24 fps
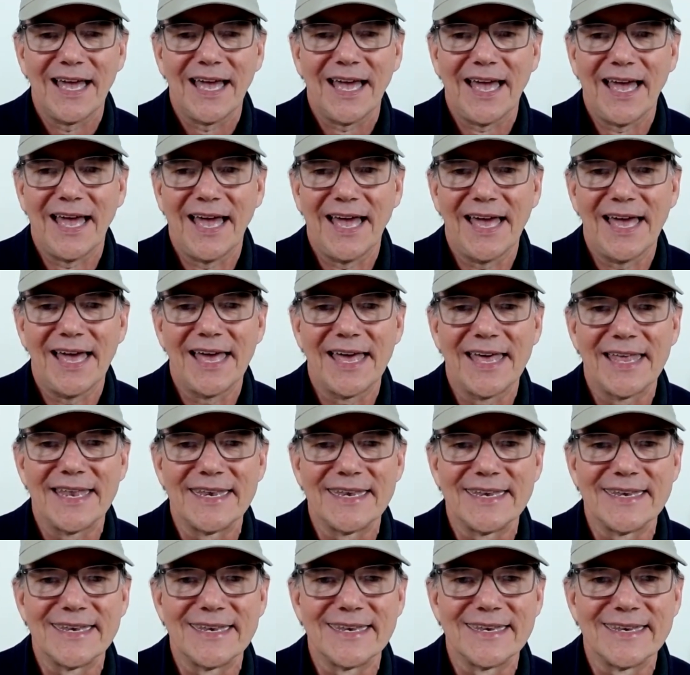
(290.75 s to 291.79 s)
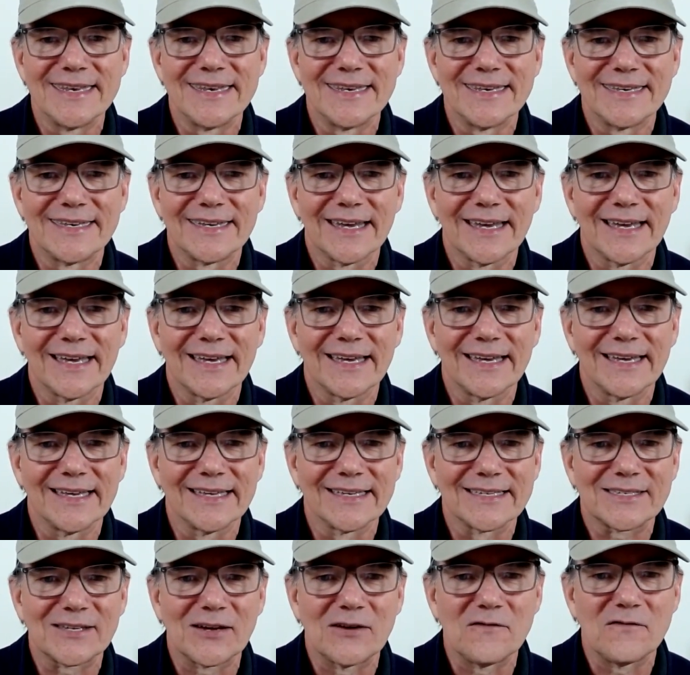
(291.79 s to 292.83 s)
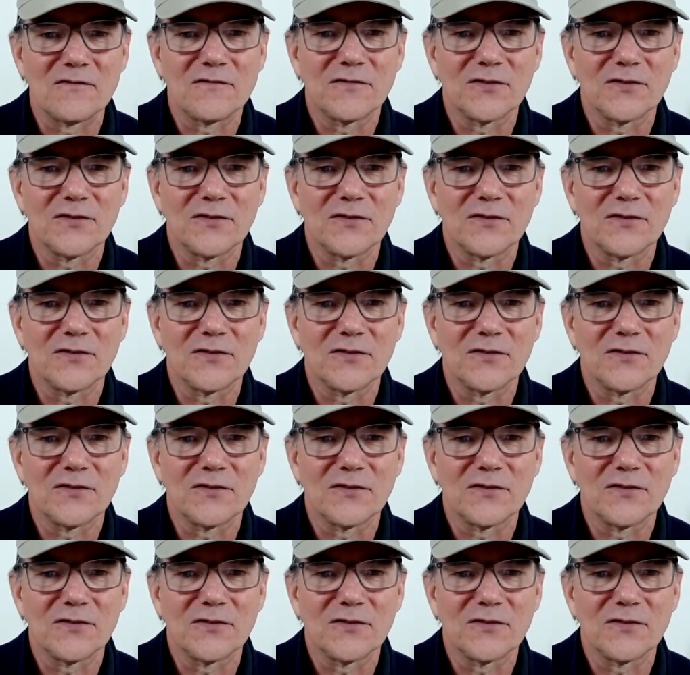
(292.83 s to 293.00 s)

and so